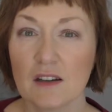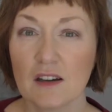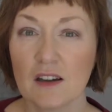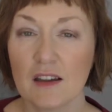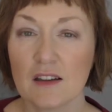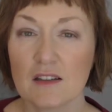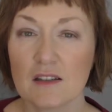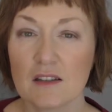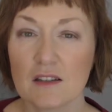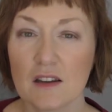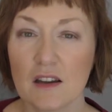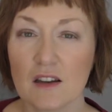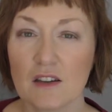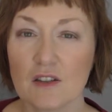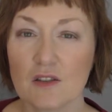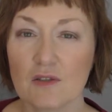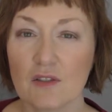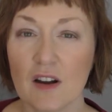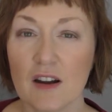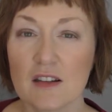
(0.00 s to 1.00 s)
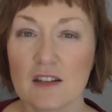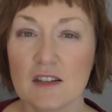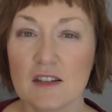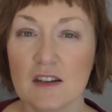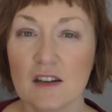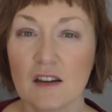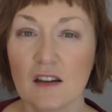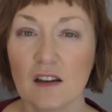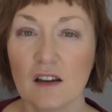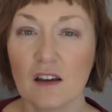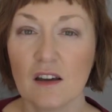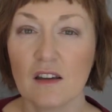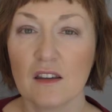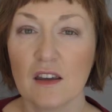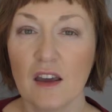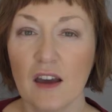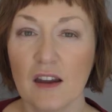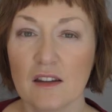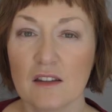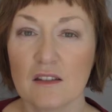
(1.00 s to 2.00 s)
It's rustic
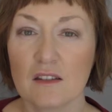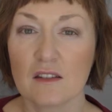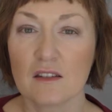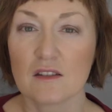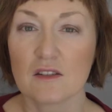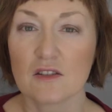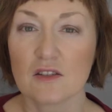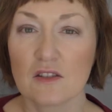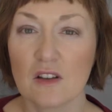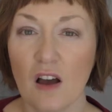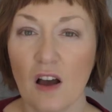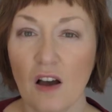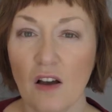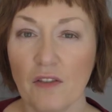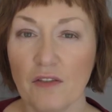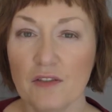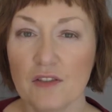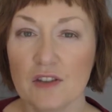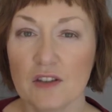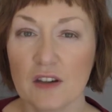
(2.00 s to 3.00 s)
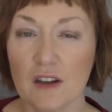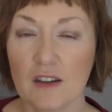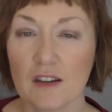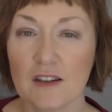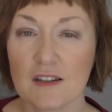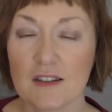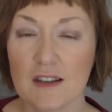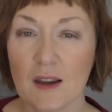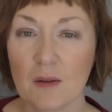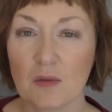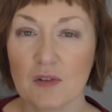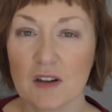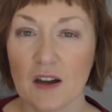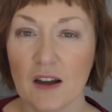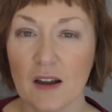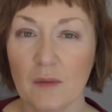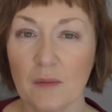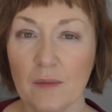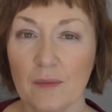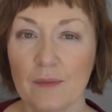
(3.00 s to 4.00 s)
yet soft at the same
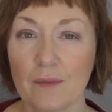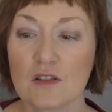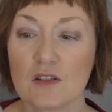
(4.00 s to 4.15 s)
time.